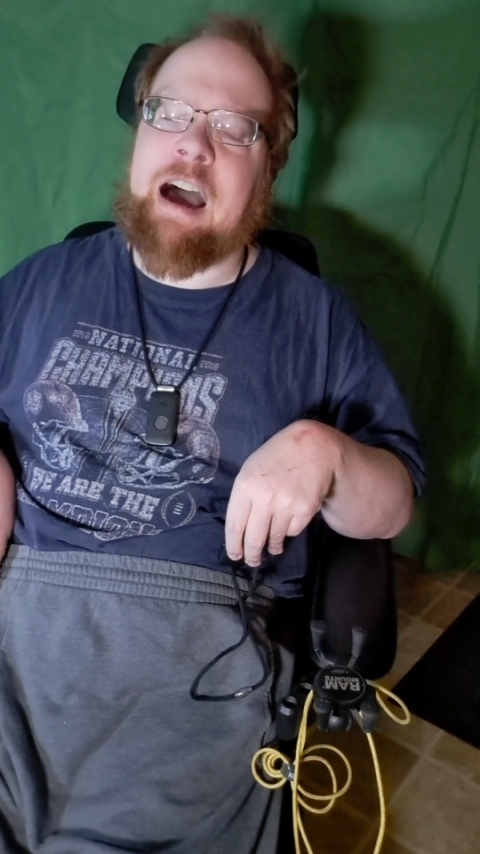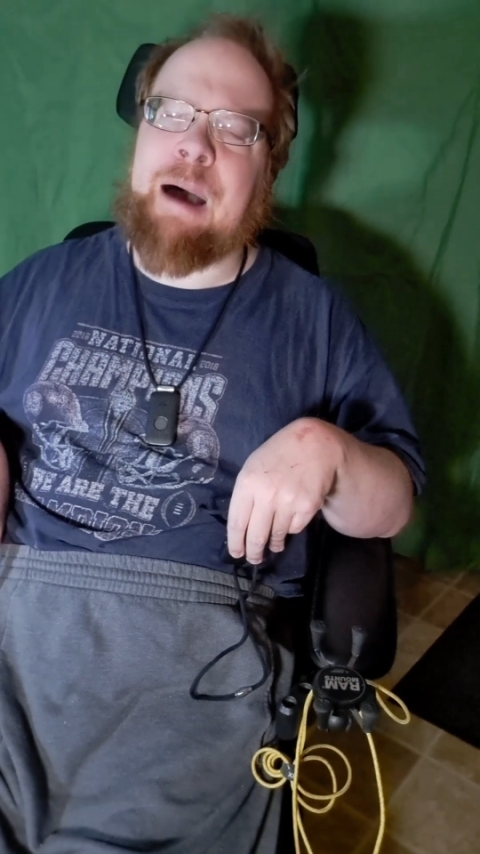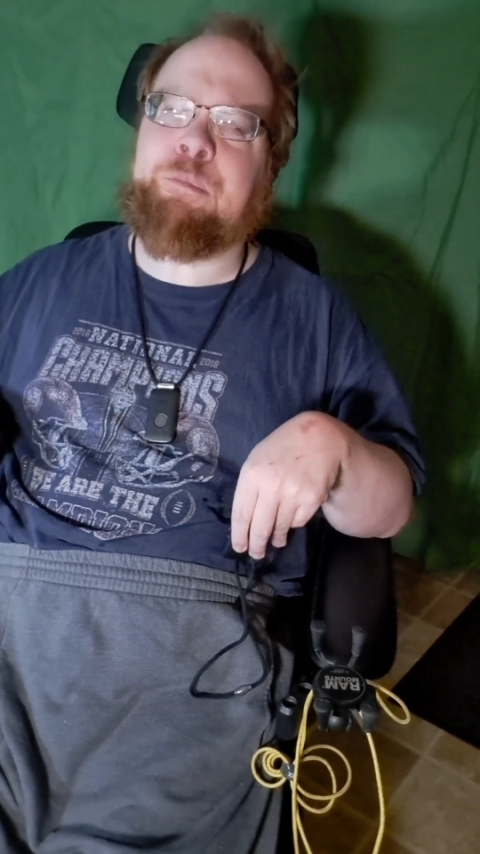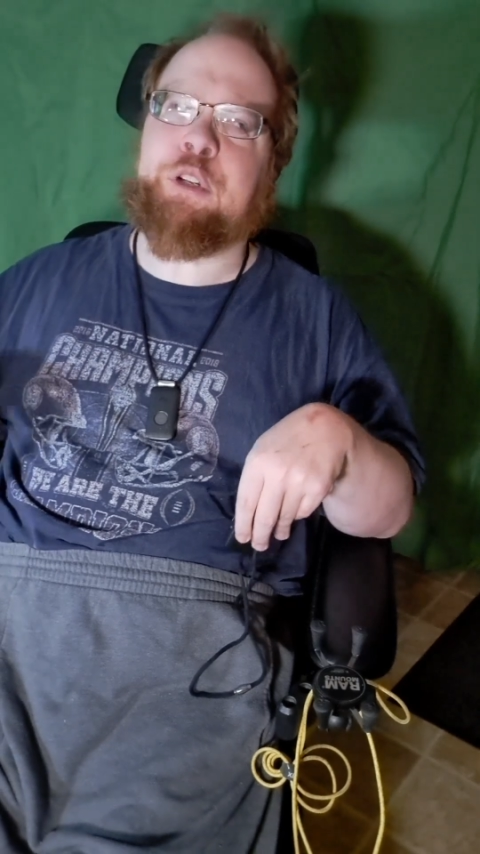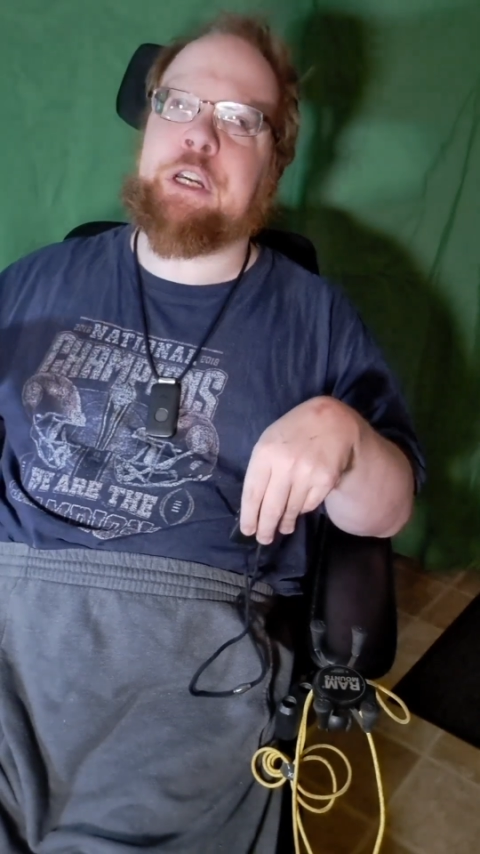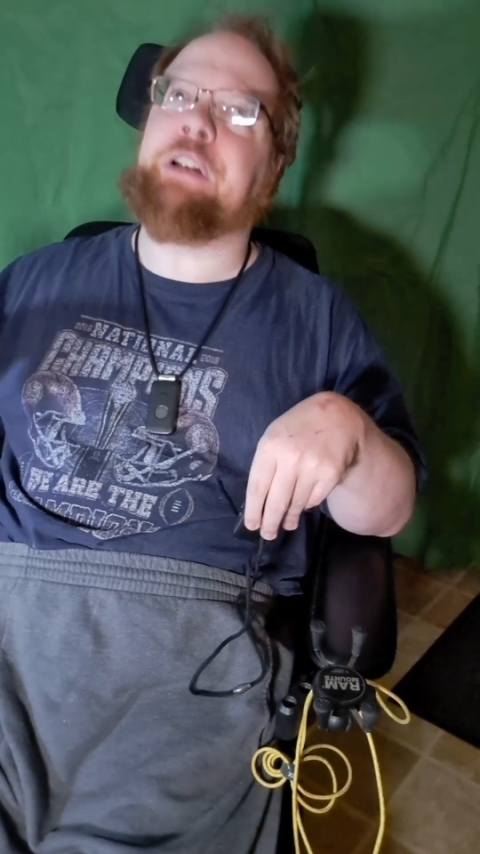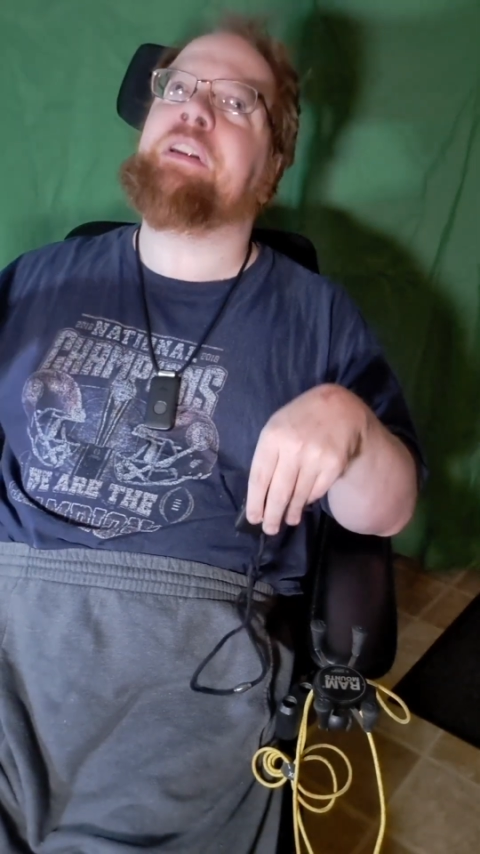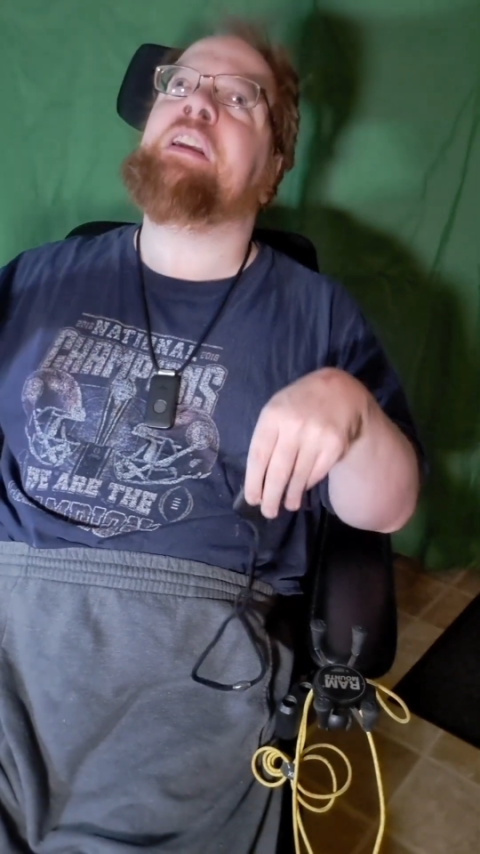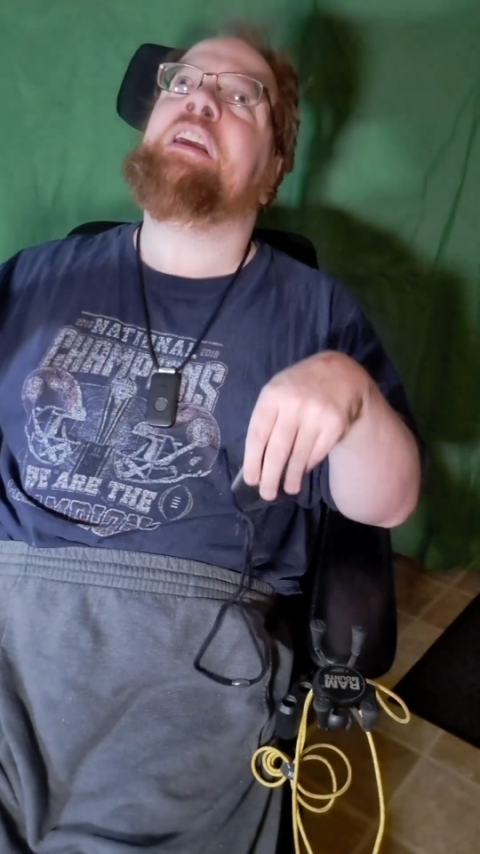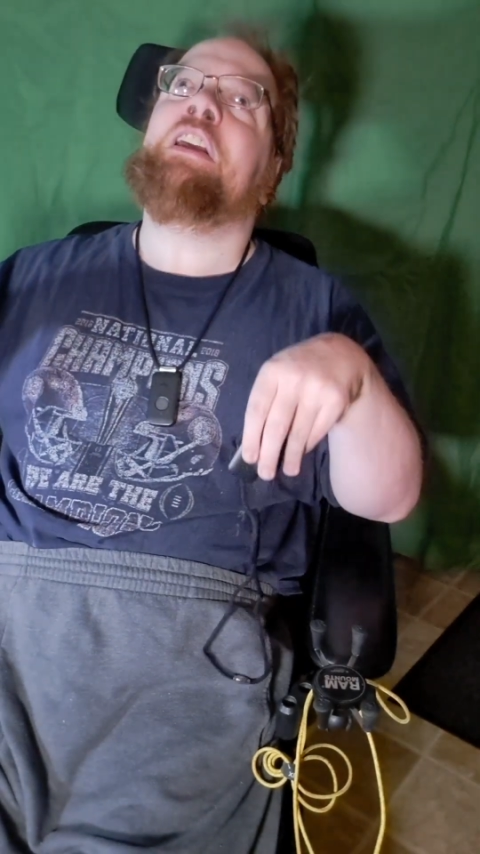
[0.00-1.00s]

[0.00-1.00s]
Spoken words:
option